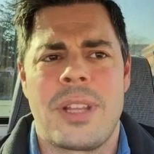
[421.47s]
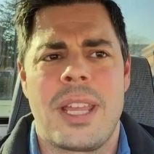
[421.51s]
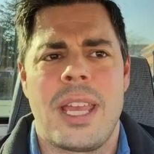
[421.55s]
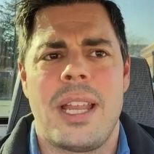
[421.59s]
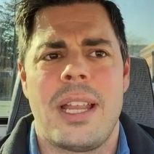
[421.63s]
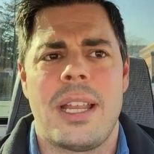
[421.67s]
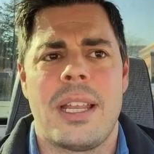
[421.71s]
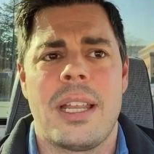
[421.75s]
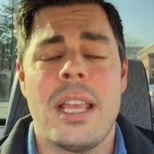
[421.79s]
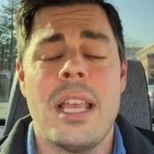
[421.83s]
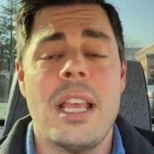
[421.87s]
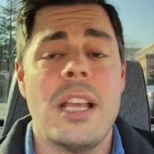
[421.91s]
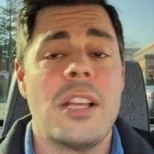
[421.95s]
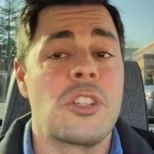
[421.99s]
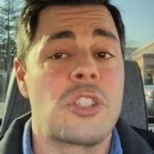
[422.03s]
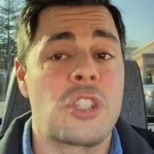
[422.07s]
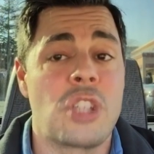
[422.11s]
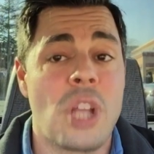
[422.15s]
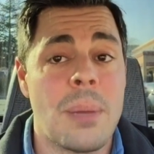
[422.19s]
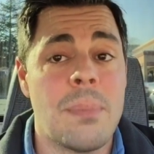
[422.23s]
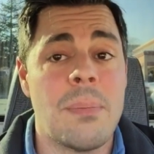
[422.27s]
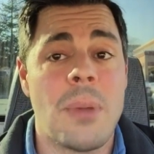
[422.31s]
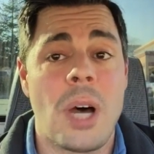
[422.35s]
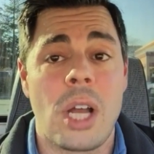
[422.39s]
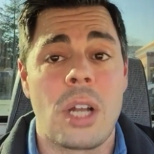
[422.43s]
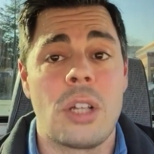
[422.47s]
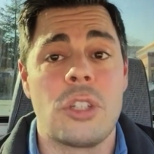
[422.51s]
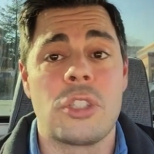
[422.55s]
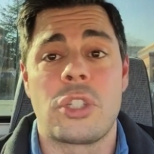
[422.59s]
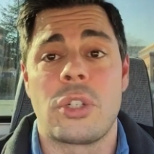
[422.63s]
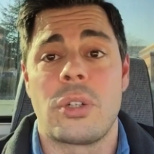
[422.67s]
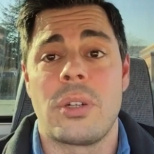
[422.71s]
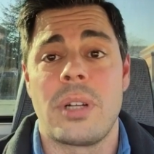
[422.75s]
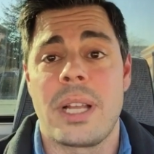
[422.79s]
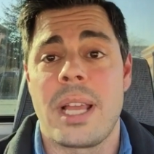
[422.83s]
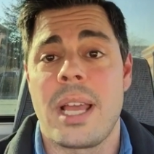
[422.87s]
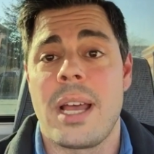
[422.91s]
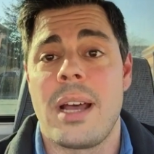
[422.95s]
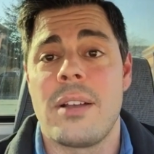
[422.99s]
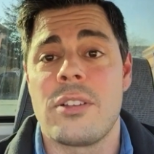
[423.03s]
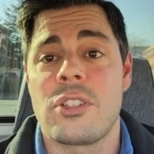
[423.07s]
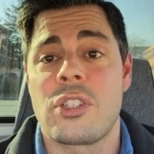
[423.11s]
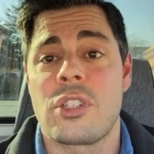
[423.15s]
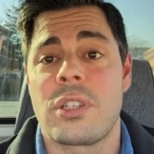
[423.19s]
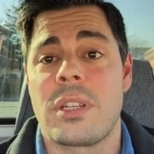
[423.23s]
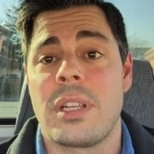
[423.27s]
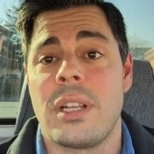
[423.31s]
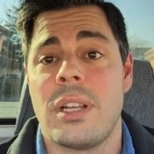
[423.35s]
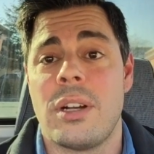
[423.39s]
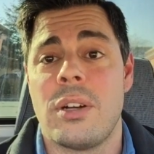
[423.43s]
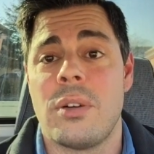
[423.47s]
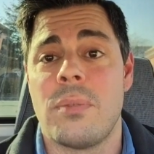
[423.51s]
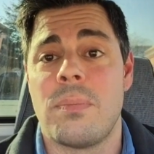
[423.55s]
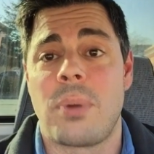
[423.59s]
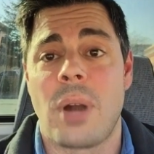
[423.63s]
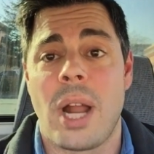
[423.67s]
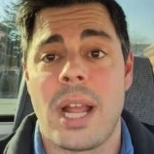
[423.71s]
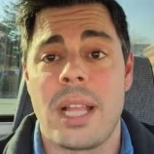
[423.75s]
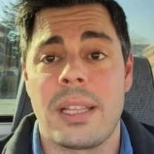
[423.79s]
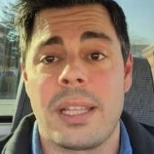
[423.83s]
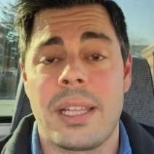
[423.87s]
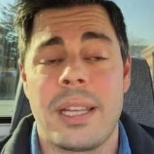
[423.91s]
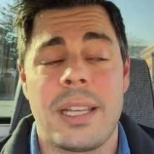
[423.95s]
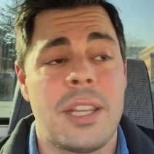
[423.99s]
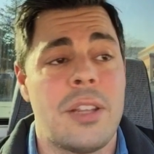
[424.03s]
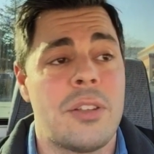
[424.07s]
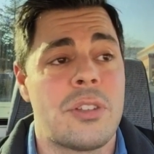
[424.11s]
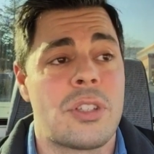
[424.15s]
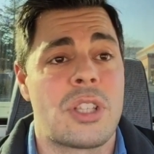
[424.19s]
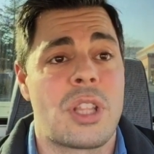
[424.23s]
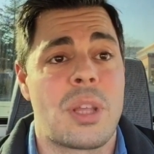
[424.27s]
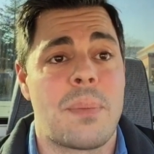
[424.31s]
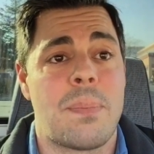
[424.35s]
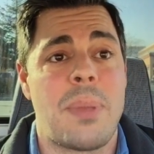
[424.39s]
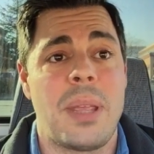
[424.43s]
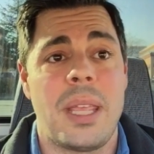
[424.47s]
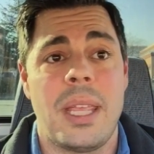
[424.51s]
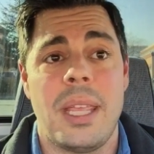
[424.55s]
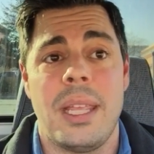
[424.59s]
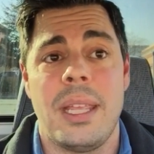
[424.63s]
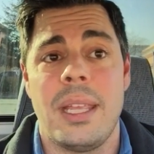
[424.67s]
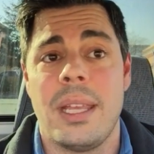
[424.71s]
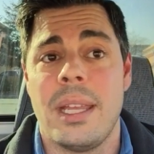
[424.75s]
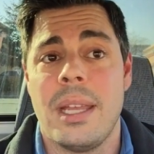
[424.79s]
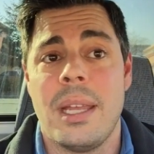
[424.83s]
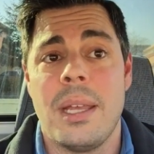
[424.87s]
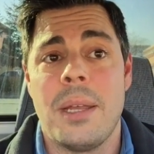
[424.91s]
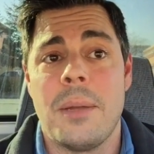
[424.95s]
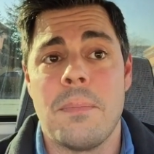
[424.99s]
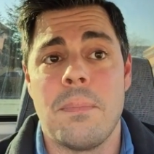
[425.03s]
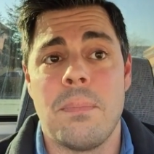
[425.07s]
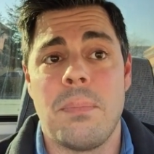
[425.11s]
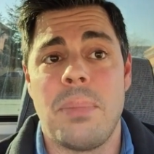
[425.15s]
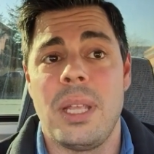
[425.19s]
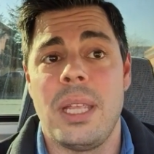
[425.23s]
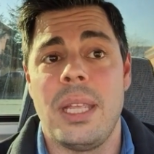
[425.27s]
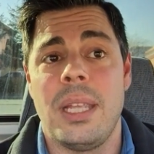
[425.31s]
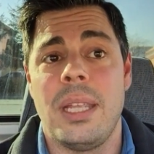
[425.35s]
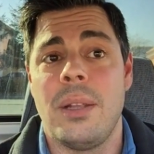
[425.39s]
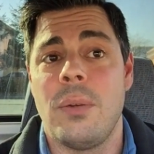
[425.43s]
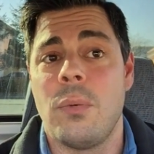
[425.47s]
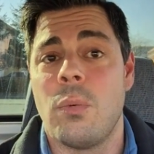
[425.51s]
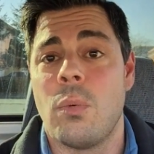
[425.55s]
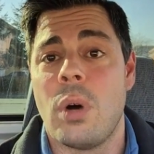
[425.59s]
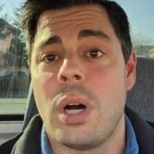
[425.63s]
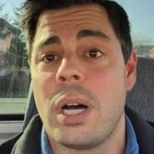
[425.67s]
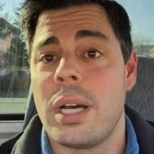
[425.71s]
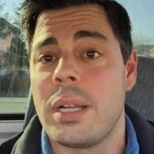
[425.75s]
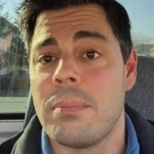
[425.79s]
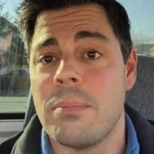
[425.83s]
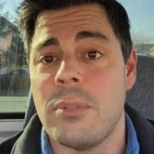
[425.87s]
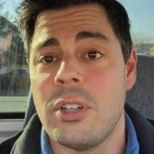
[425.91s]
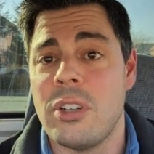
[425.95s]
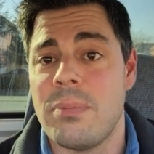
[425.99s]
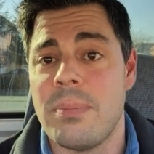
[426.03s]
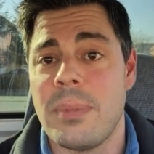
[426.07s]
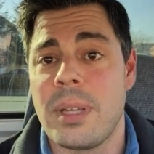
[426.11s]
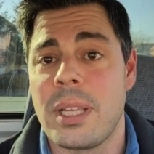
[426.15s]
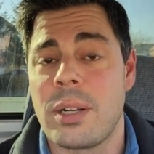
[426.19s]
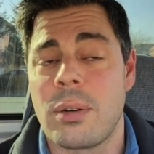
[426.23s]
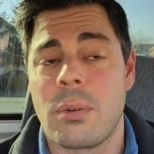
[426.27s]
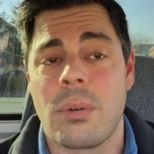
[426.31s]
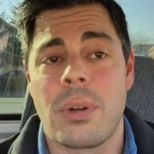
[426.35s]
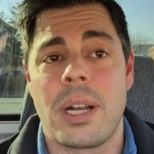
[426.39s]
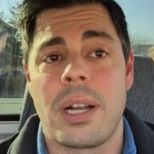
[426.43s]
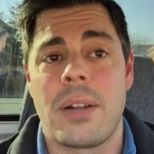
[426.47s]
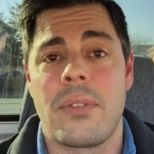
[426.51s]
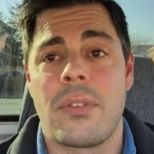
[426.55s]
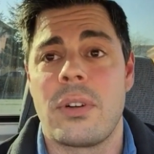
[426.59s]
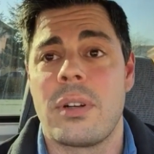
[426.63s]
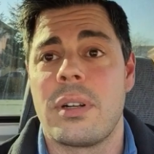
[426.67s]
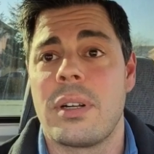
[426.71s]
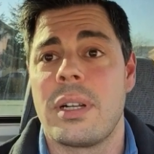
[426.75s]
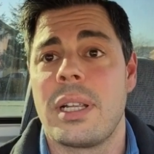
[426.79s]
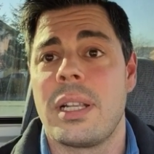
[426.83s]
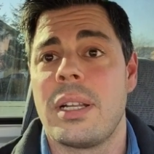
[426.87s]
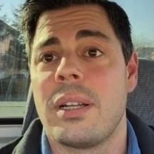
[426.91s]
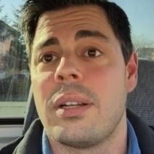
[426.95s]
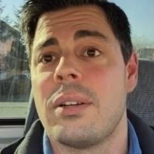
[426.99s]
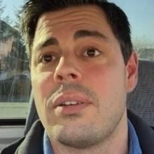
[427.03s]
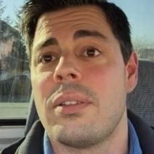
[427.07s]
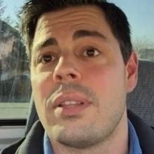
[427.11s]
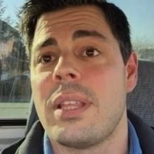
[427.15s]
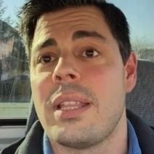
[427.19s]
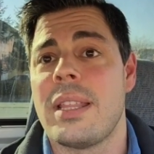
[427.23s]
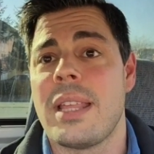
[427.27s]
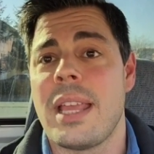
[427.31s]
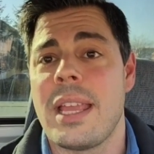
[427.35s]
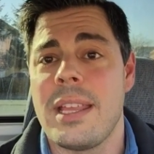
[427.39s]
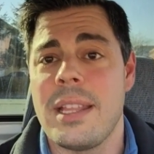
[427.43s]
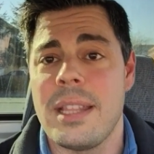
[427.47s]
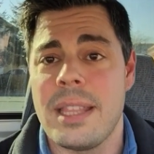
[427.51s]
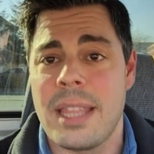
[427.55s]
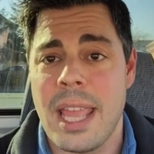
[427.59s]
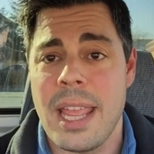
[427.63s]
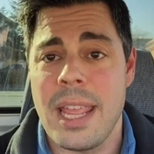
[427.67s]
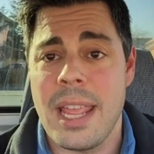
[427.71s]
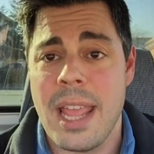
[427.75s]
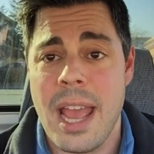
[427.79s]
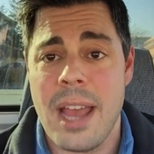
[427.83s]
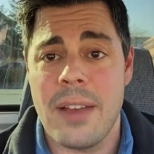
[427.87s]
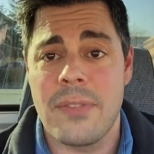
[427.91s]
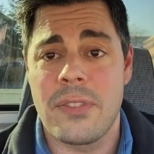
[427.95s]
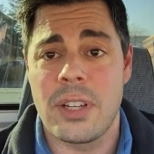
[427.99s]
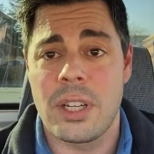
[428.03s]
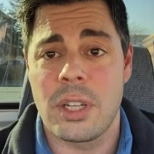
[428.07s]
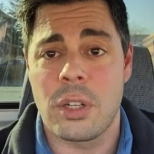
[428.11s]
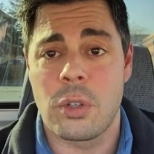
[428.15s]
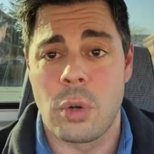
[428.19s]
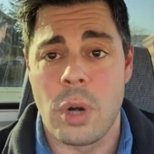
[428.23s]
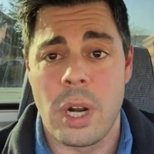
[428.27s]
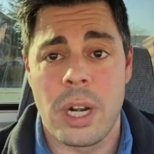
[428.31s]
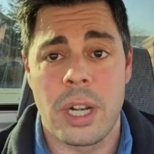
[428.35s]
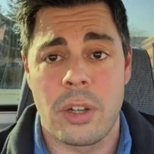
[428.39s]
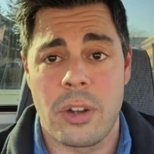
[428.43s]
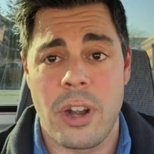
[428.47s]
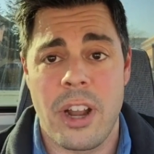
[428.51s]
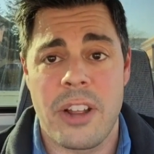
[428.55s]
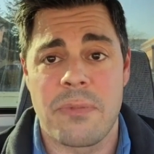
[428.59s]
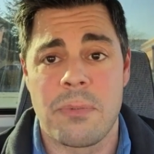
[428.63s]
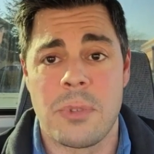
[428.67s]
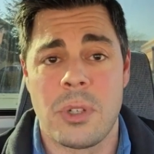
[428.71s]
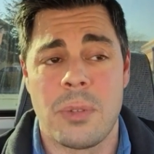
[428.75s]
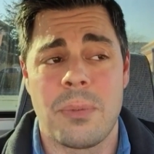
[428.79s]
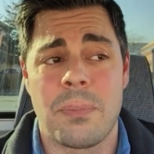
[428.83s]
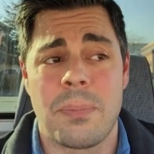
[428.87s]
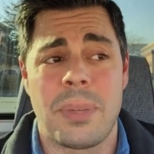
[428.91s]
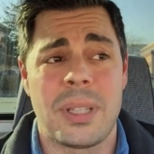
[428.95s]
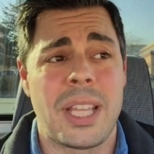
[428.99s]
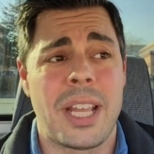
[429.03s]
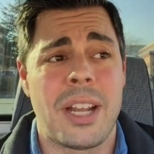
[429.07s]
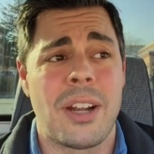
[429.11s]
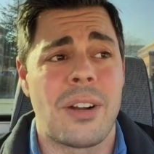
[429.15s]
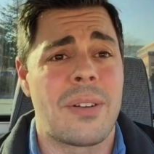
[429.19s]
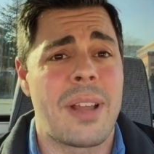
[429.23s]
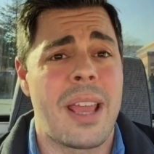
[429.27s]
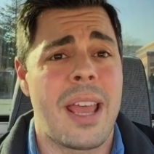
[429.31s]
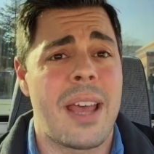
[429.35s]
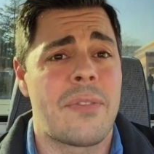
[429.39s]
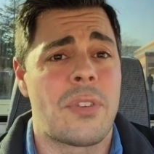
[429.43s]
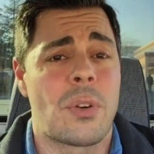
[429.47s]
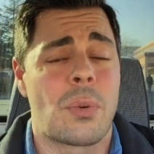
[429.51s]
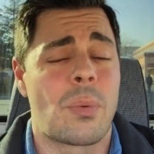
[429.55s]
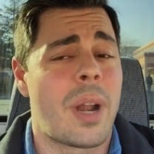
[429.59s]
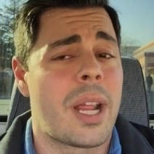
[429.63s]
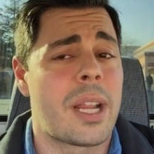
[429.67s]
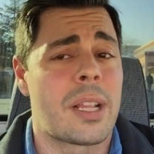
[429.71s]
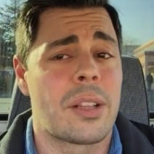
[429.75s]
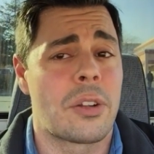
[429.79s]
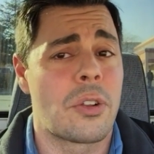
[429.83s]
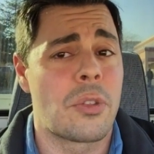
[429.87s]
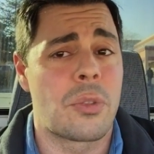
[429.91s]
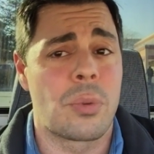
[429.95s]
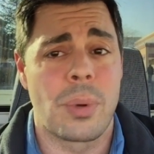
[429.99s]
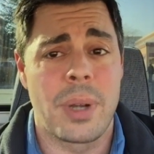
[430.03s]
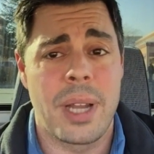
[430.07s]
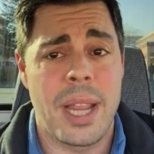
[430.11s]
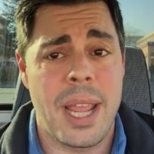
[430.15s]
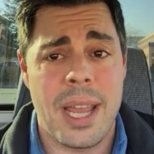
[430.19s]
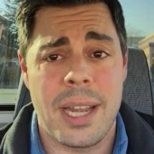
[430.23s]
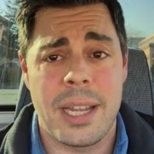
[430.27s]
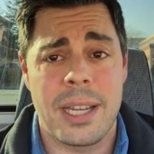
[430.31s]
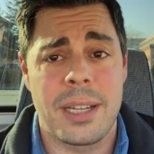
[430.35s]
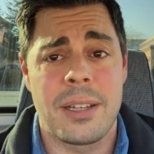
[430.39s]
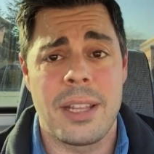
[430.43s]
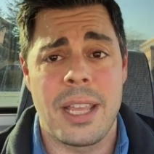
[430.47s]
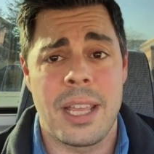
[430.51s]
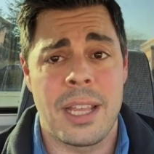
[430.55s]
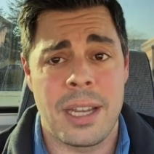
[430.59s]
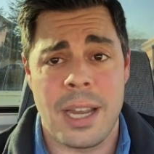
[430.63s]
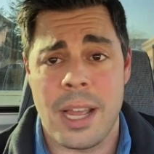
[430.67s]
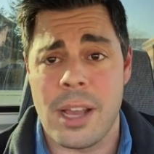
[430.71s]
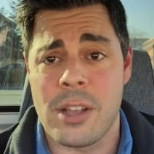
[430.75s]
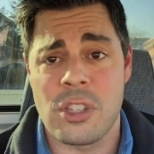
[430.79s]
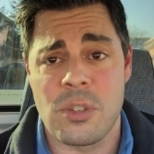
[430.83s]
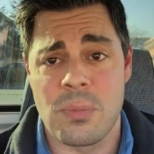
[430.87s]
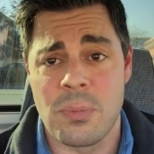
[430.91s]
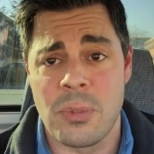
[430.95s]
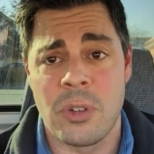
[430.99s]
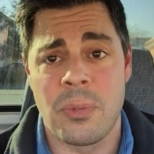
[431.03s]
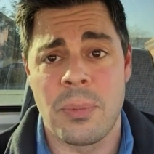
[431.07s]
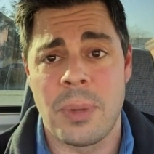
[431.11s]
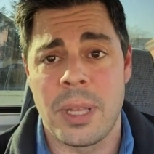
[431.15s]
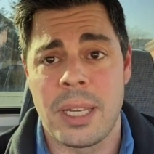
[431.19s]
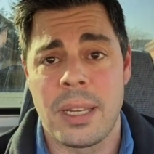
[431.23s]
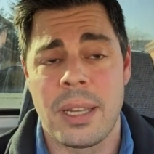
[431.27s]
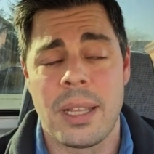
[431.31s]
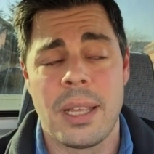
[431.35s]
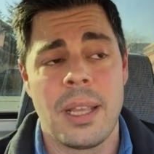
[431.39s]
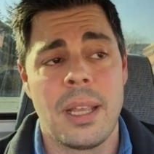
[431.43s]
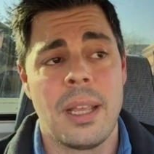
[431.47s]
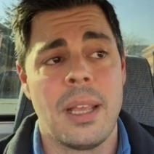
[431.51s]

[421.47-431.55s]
get it. Some models are in-house, Breitling uses the B1 movement or whatever, they have a chronograph movement, but they don't have a regular three-handed in-house movement.